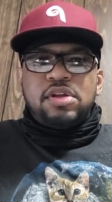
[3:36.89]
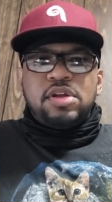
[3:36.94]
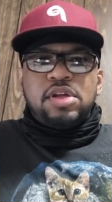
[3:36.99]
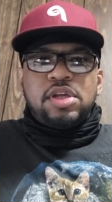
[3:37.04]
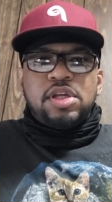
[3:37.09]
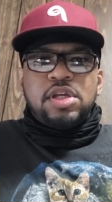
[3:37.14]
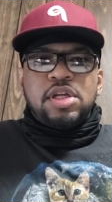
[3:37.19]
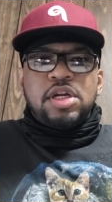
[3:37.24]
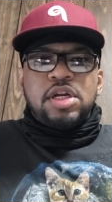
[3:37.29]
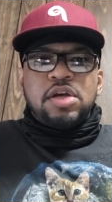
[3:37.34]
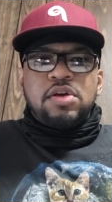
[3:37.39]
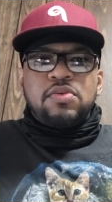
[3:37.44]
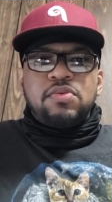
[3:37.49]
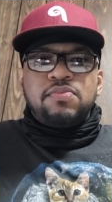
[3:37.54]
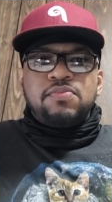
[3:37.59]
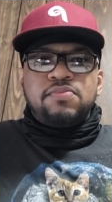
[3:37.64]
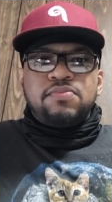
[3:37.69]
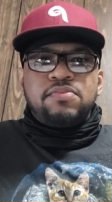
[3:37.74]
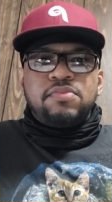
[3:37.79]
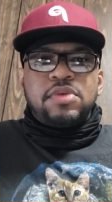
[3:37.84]
You know,
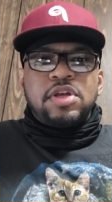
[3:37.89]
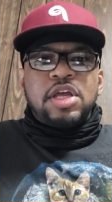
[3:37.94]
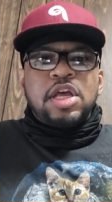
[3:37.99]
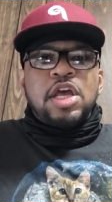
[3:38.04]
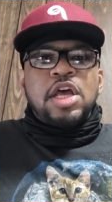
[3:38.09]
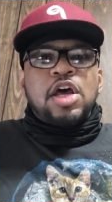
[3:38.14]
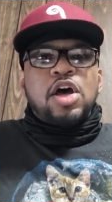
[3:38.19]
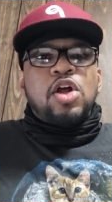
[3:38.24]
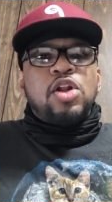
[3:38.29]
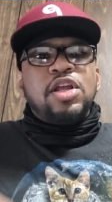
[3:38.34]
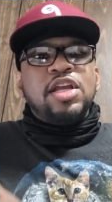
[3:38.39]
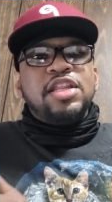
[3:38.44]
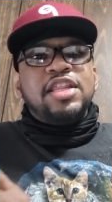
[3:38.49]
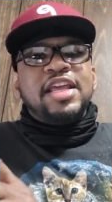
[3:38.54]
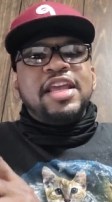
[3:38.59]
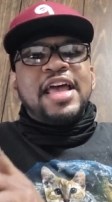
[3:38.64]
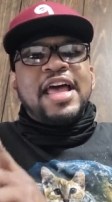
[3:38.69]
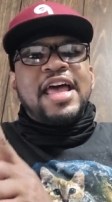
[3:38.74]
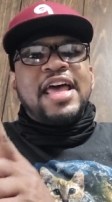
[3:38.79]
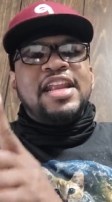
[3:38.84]
only
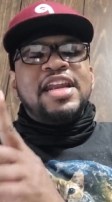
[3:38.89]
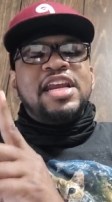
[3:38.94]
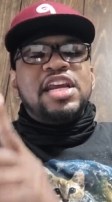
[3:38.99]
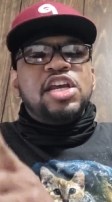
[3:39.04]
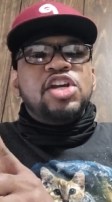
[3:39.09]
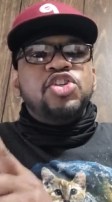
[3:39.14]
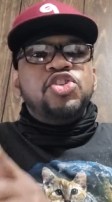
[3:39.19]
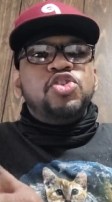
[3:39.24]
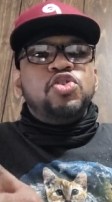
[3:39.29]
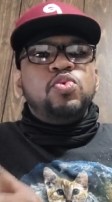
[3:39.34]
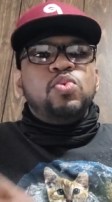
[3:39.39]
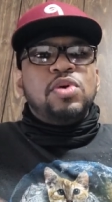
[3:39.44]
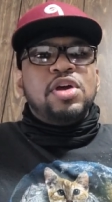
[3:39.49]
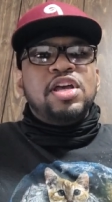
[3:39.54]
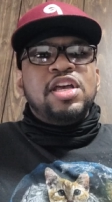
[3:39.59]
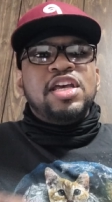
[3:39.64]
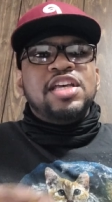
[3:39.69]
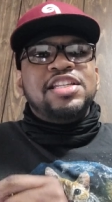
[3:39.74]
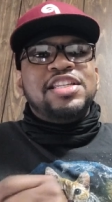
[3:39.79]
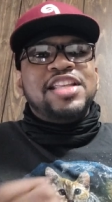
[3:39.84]
thing I had an issue
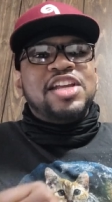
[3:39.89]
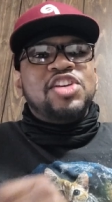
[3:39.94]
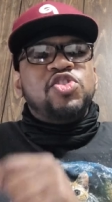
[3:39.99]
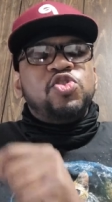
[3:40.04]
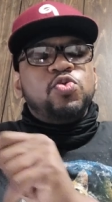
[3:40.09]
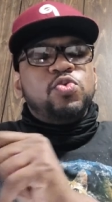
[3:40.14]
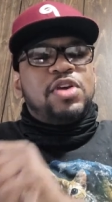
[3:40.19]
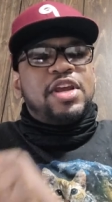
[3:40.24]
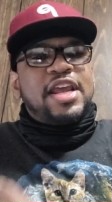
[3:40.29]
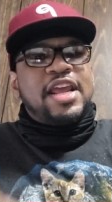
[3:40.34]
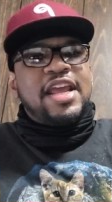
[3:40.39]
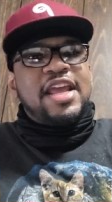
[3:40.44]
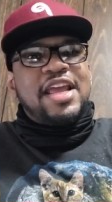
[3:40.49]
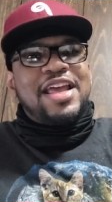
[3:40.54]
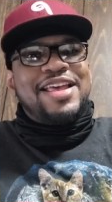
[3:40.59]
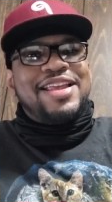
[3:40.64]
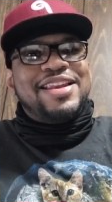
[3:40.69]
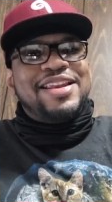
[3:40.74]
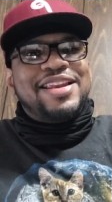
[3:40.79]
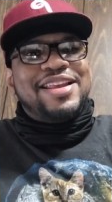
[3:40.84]
with is that you
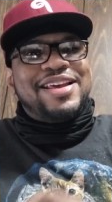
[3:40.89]
can't